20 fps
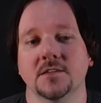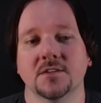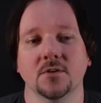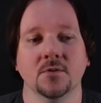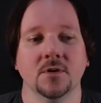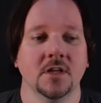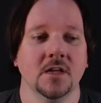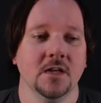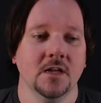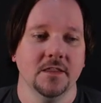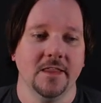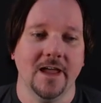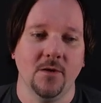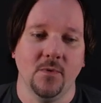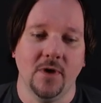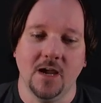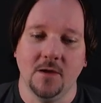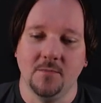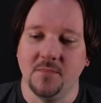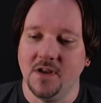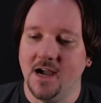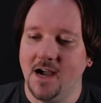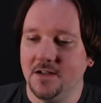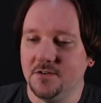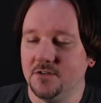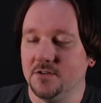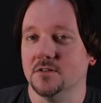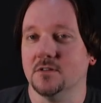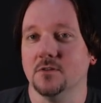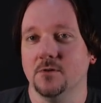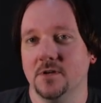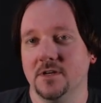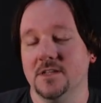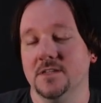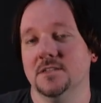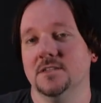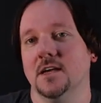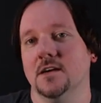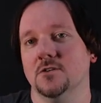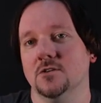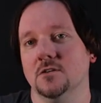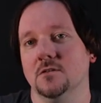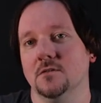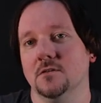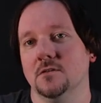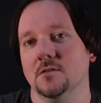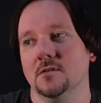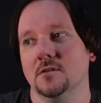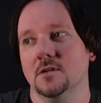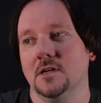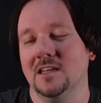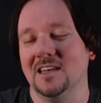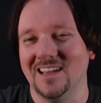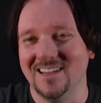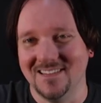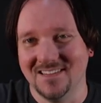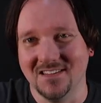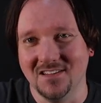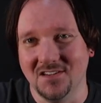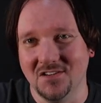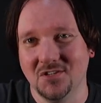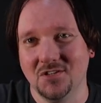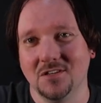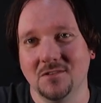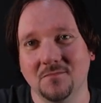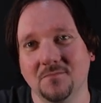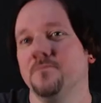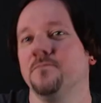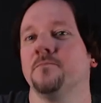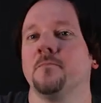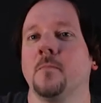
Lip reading: So that way I'm not just learning a section in isolation,